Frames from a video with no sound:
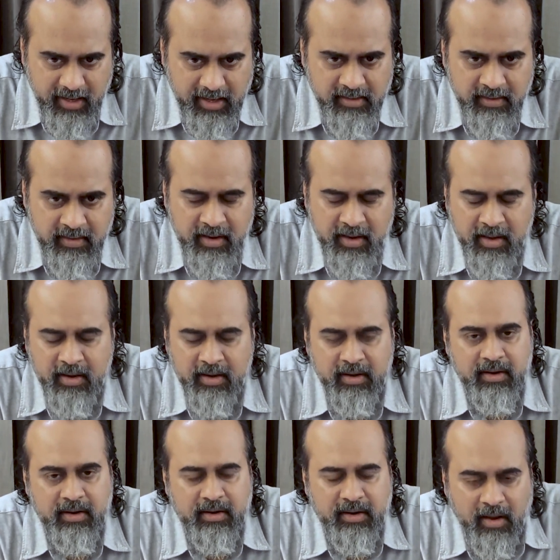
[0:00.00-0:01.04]
Right?
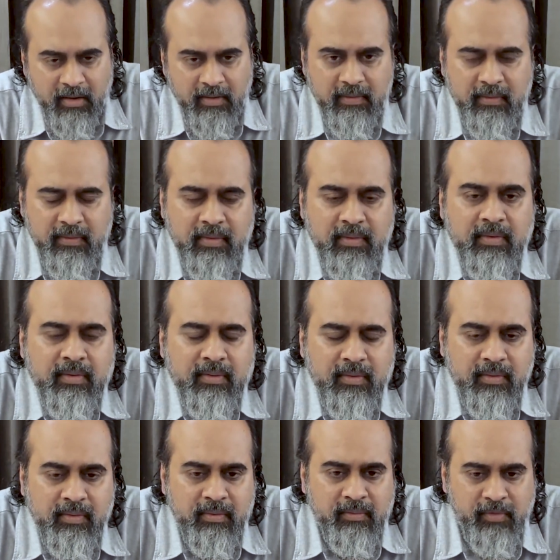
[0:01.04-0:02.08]
Now,
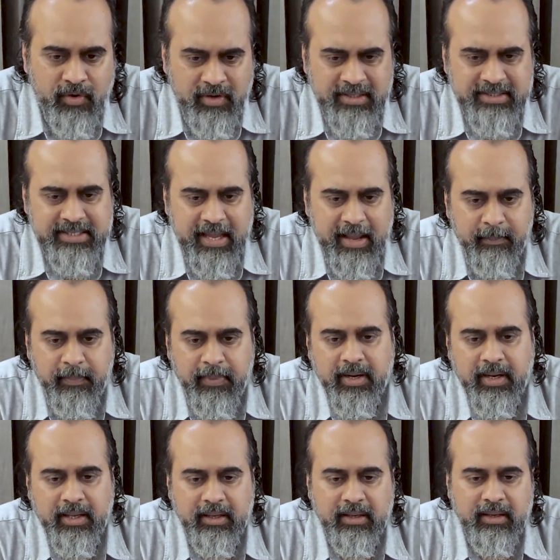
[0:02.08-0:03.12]
what is
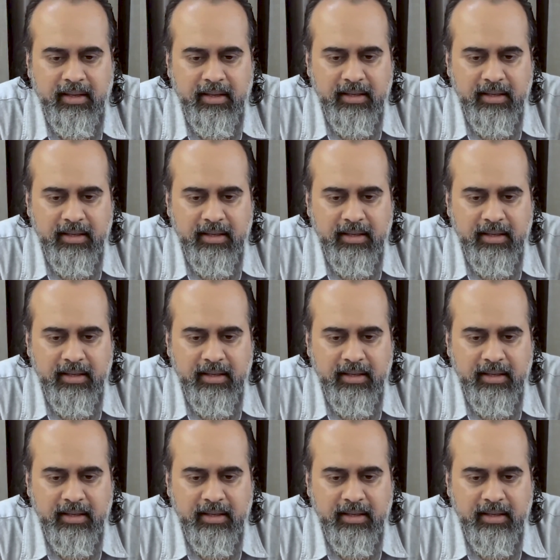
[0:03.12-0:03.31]
happening